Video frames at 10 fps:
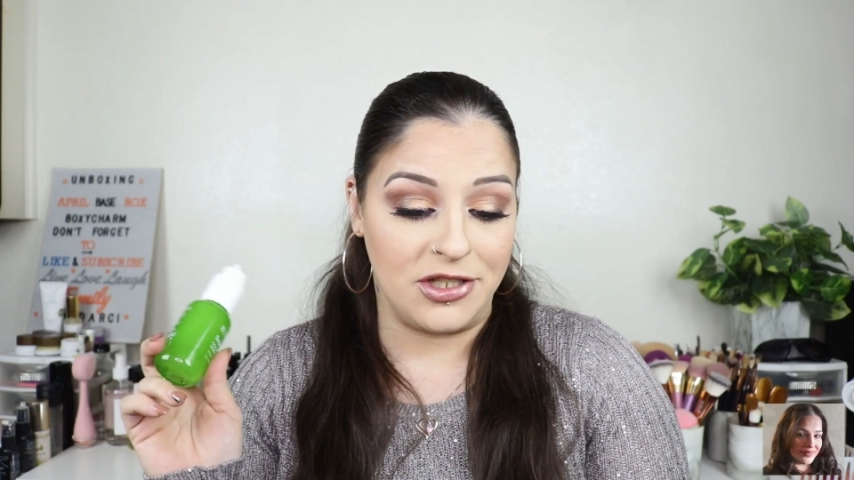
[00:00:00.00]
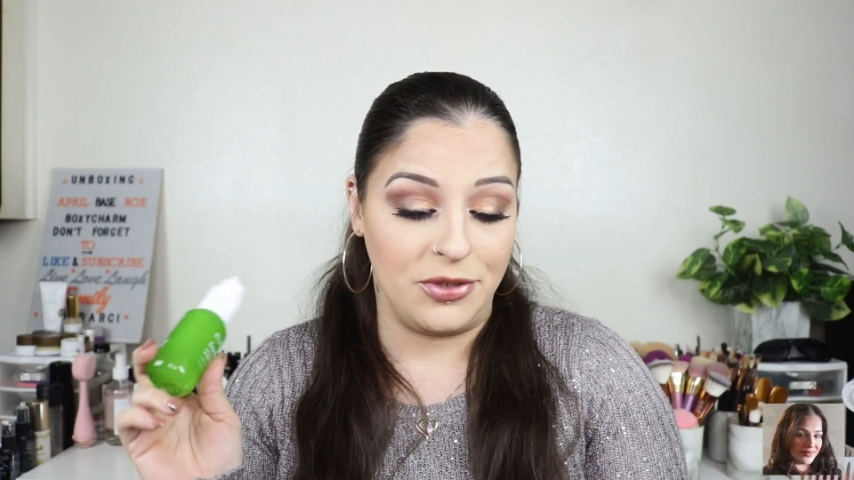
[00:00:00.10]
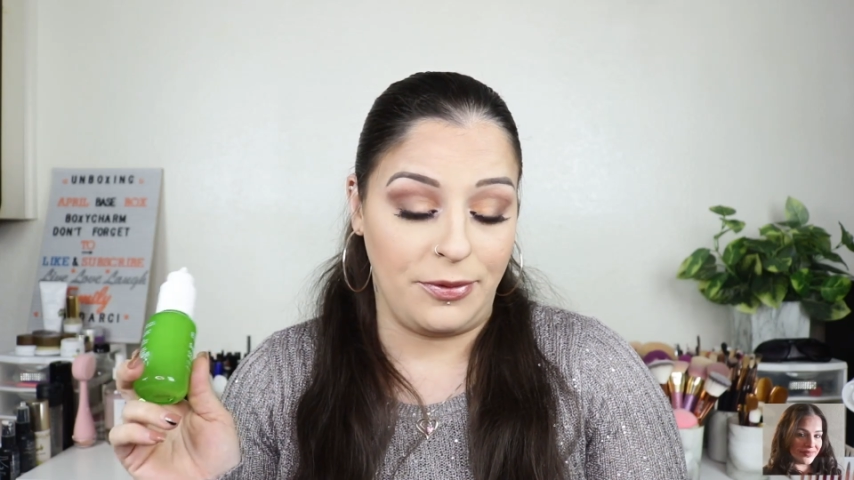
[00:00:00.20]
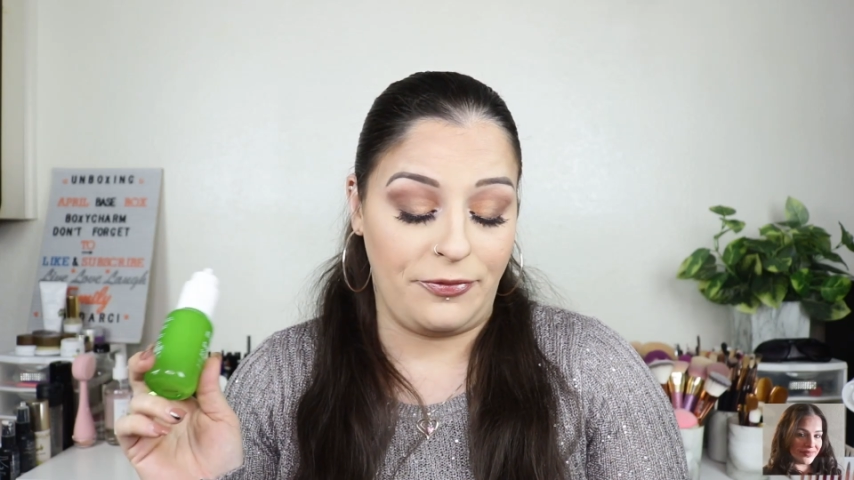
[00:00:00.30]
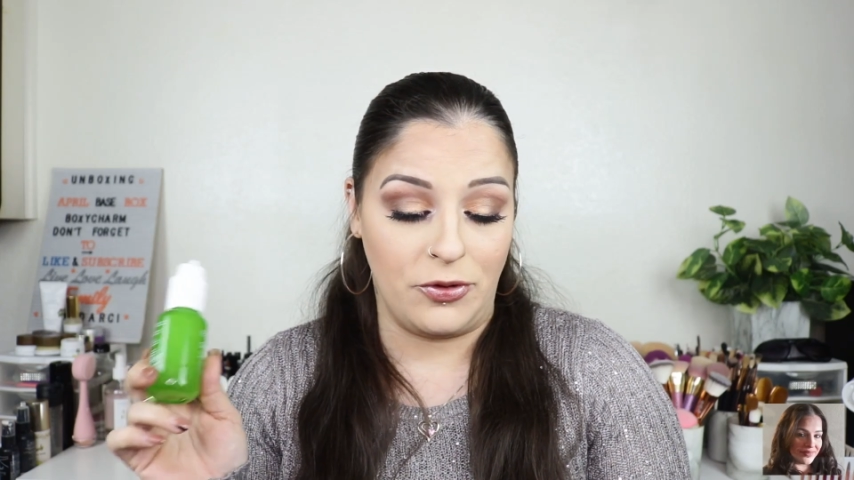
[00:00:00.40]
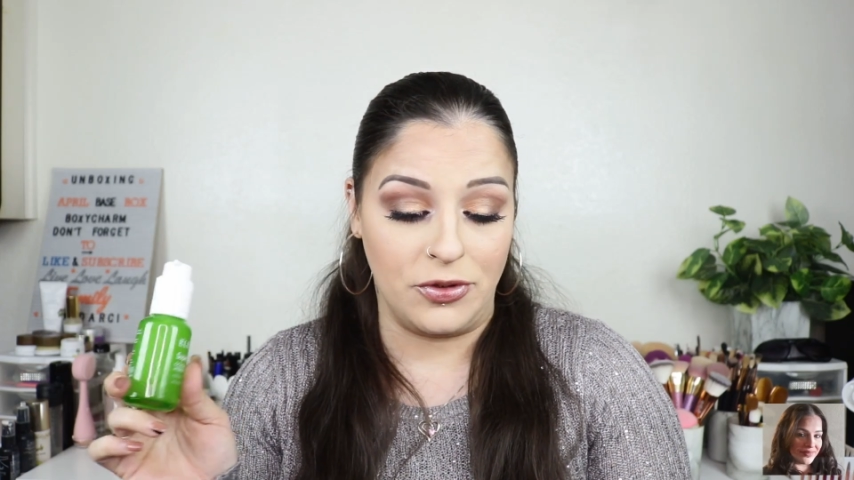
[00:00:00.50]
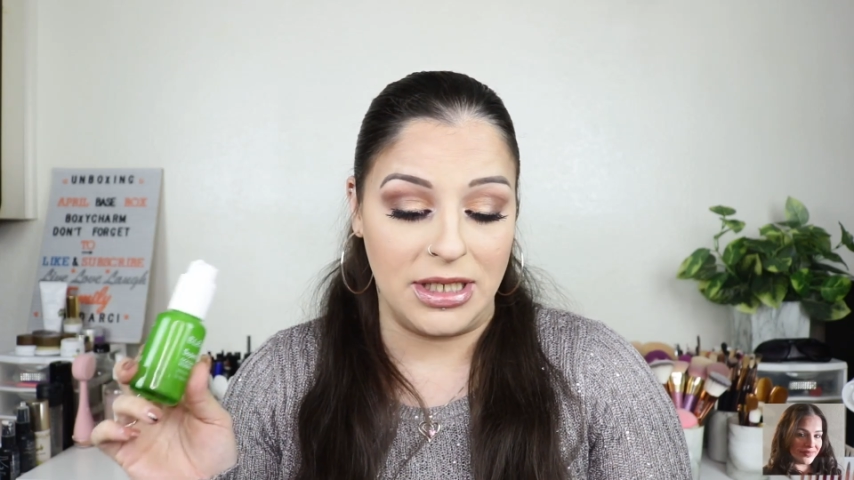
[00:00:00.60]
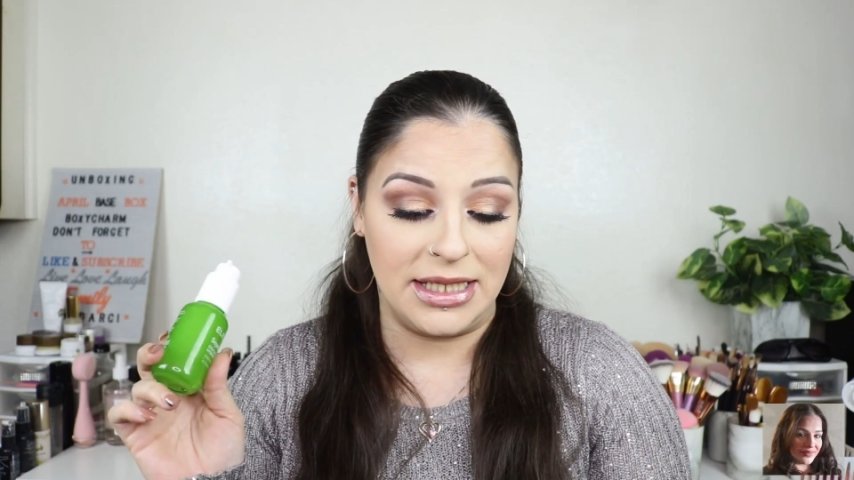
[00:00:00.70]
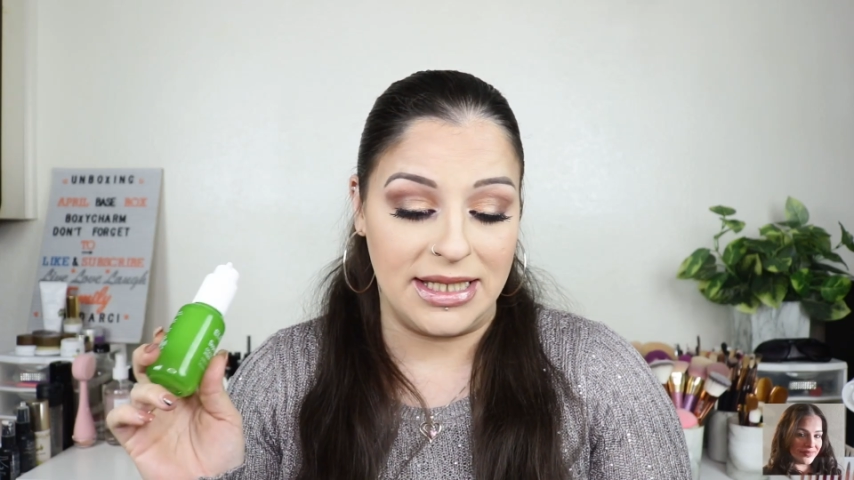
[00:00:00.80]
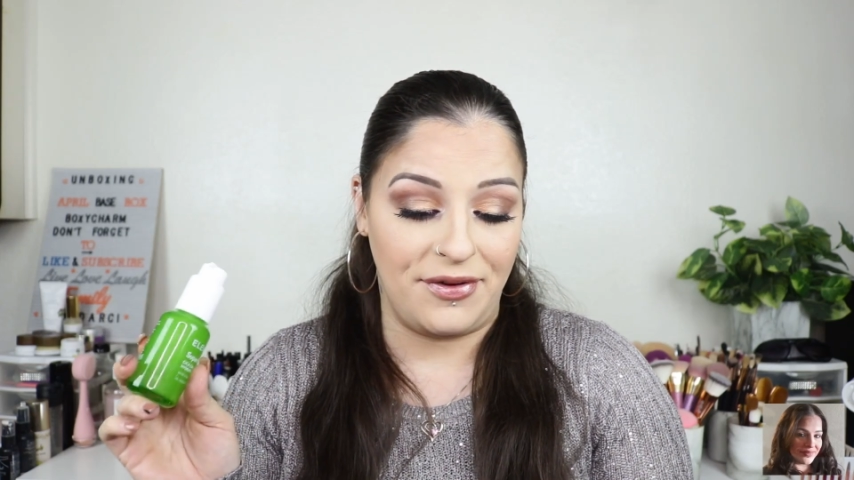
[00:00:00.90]

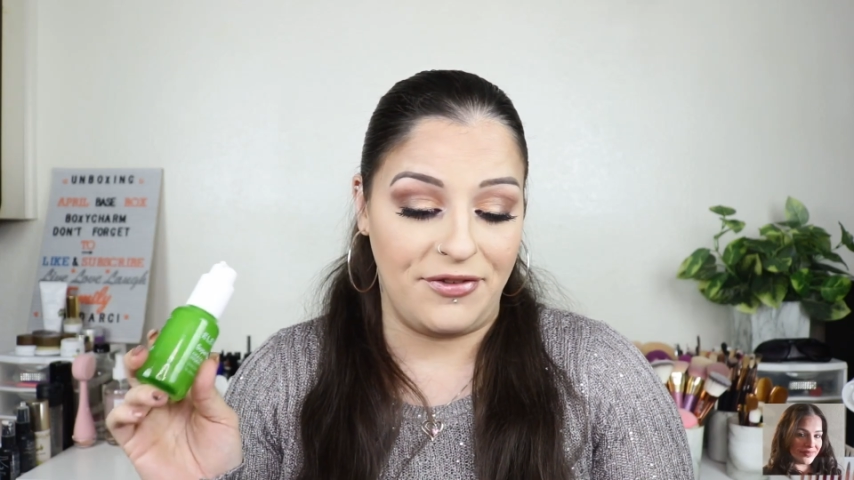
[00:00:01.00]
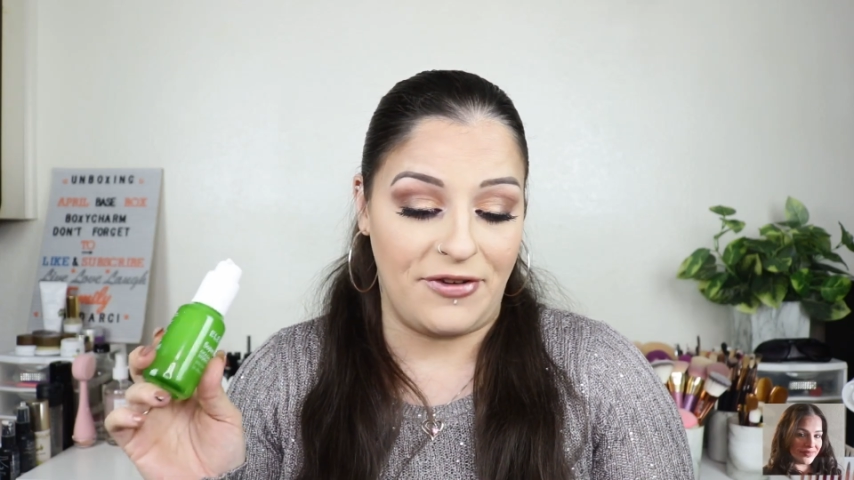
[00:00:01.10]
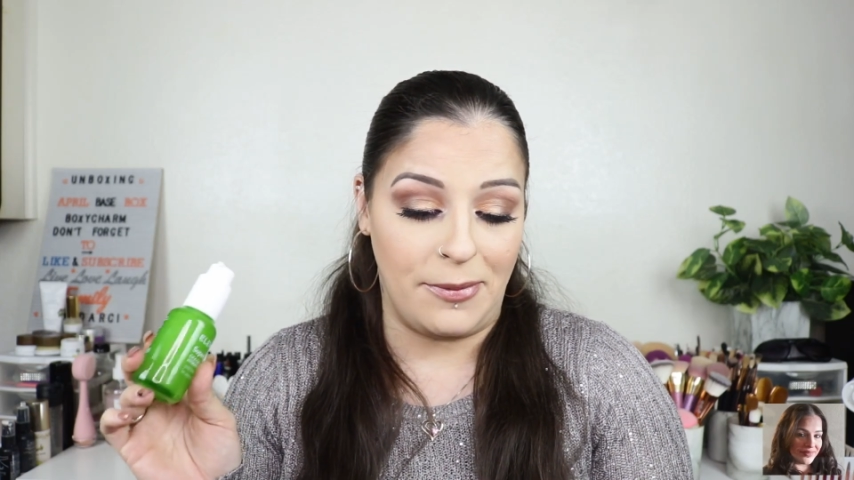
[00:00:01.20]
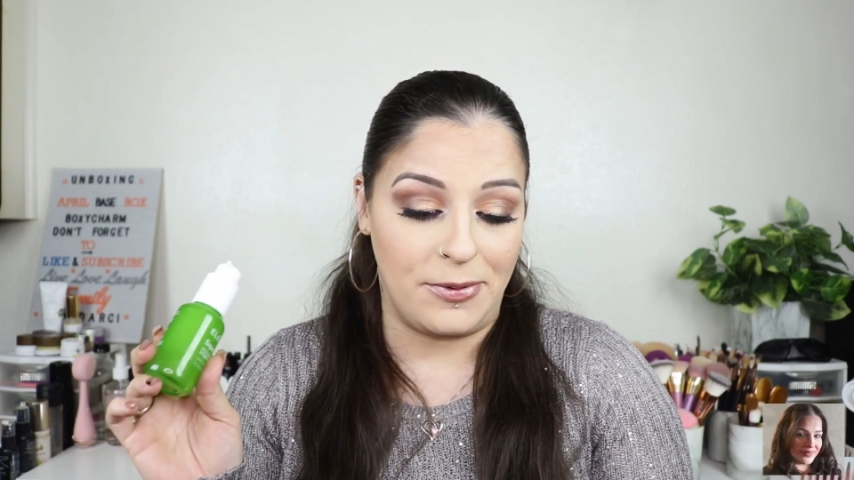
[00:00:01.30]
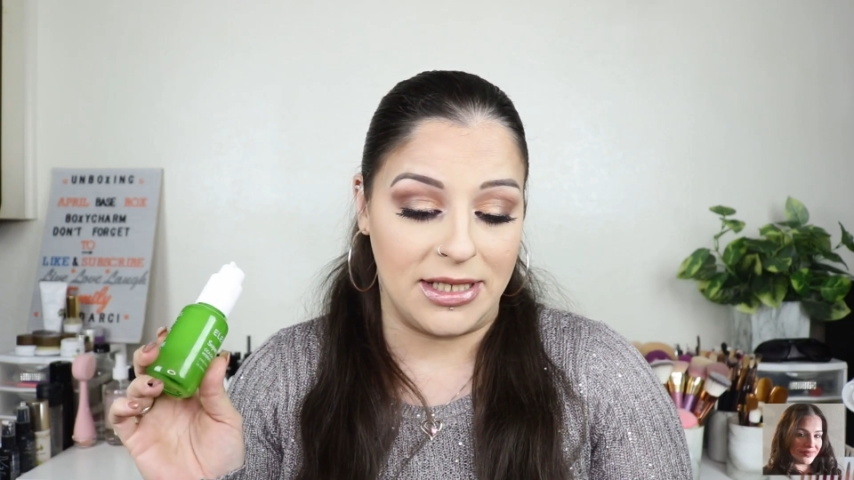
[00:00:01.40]
superfoods and seventy-five